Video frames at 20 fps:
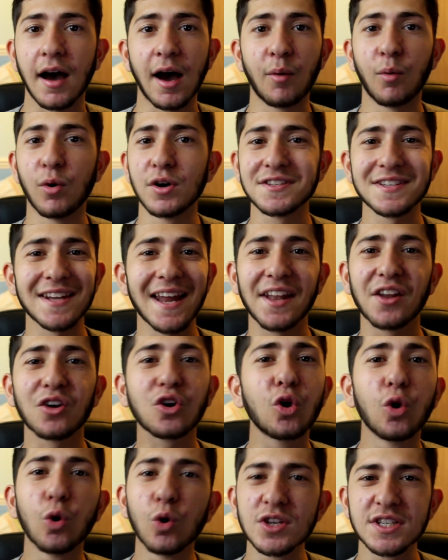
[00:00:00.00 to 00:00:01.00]
I wasn't at the
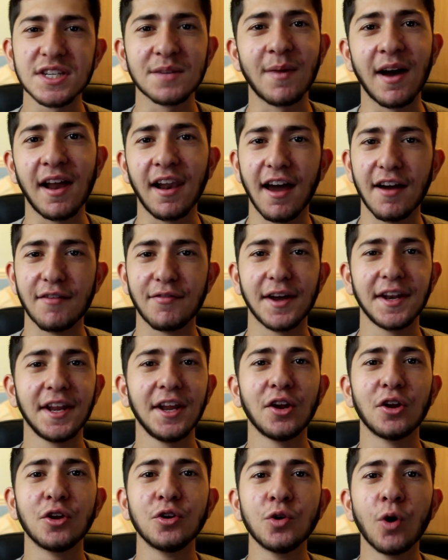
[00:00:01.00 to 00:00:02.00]
cause in my life. I
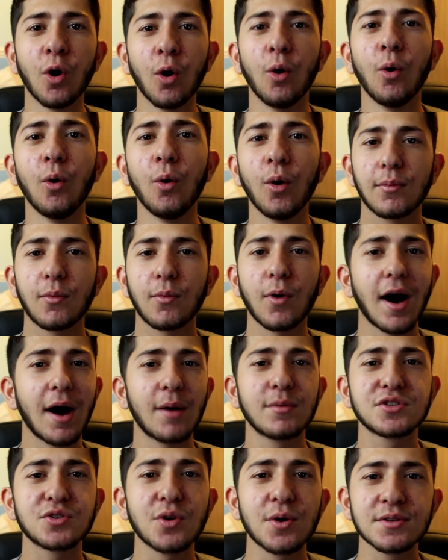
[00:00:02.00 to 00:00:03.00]
didn't know what I
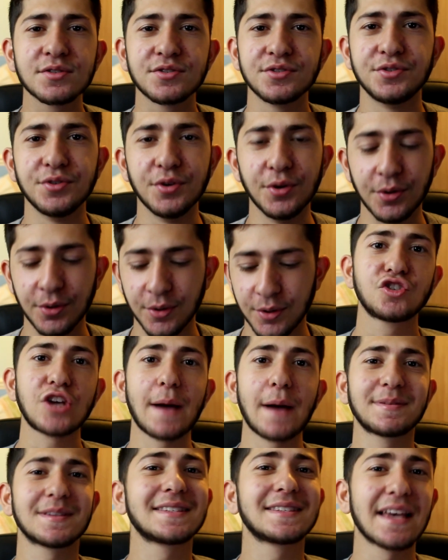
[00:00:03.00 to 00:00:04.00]
was going to do.
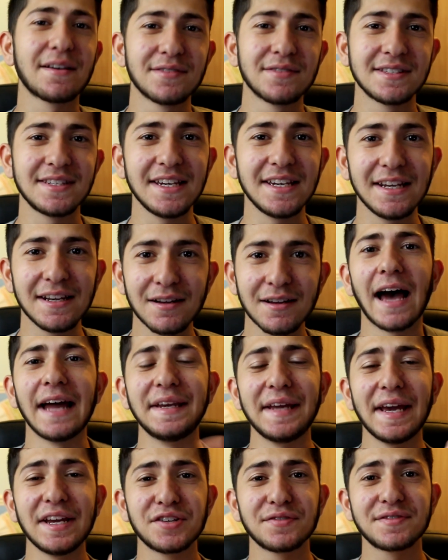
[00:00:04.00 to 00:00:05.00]
Chapter 17, at
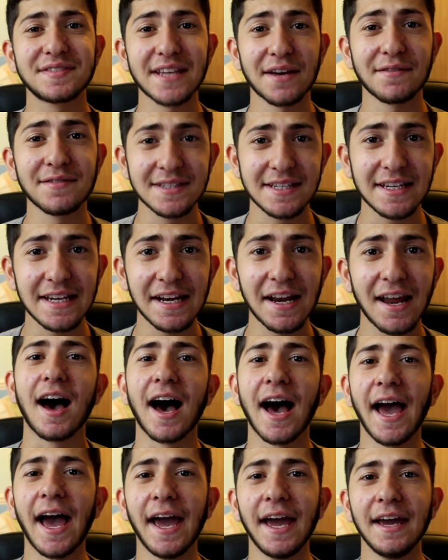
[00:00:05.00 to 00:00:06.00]
the age of 17,
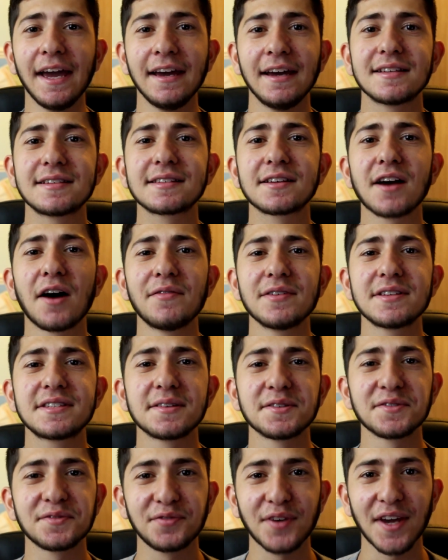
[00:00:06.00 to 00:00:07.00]
I discovered
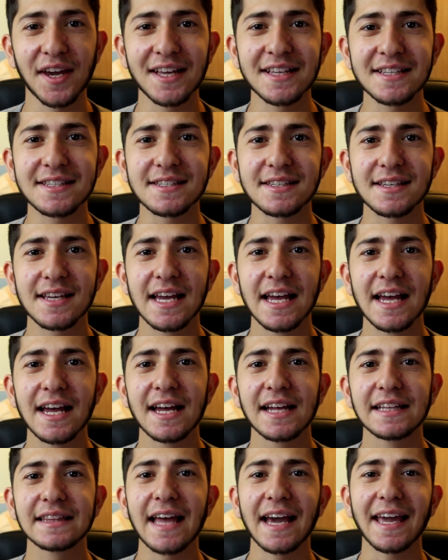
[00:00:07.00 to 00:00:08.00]
some things
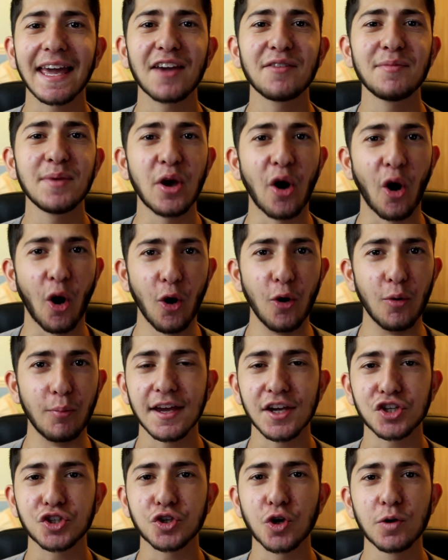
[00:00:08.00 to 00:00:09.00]
that gave me hope.
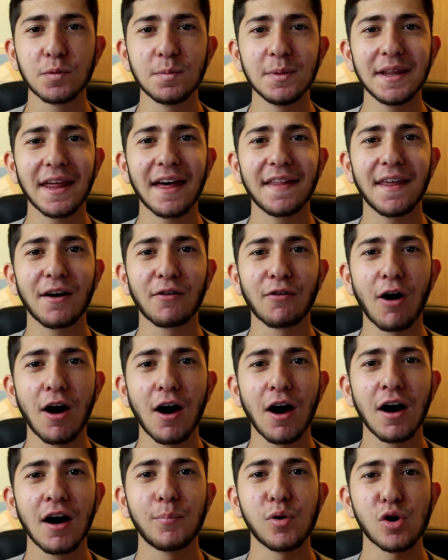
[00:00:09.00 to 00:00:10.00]
It showed me that there
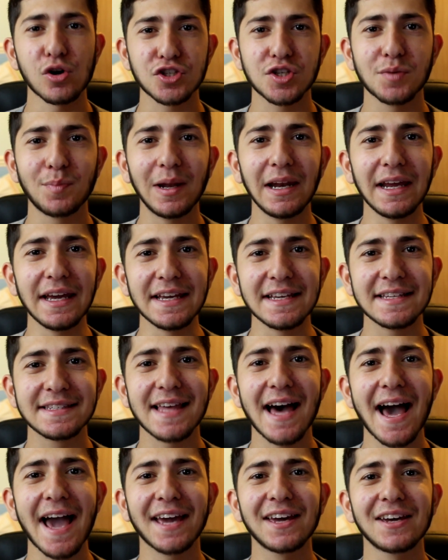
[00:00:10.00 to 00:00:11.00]
are possibilities
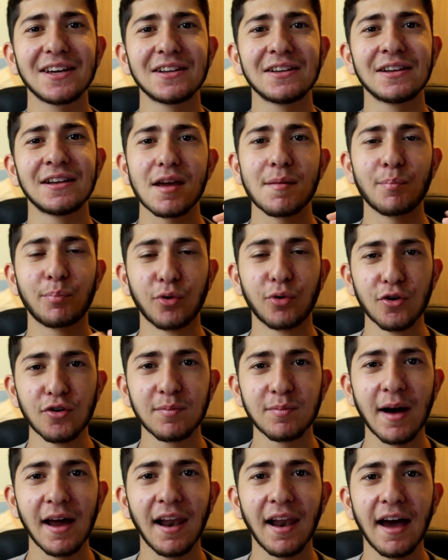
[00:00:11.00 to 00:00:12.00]
that I can improve
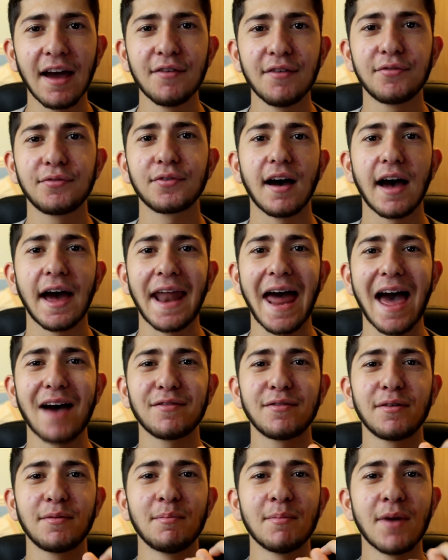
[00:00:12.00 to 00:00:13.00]
my life and
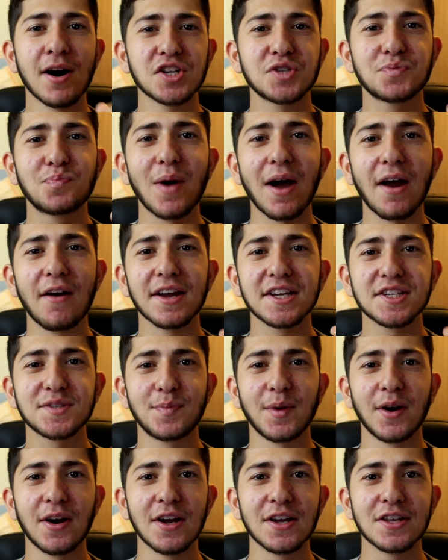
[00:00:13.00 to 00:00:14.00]
have a much better
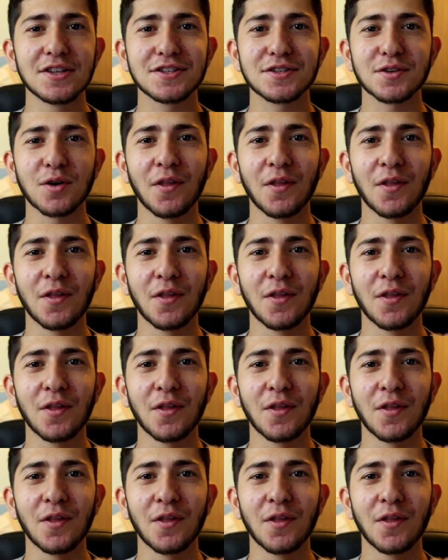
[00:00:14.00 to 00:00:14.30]
experience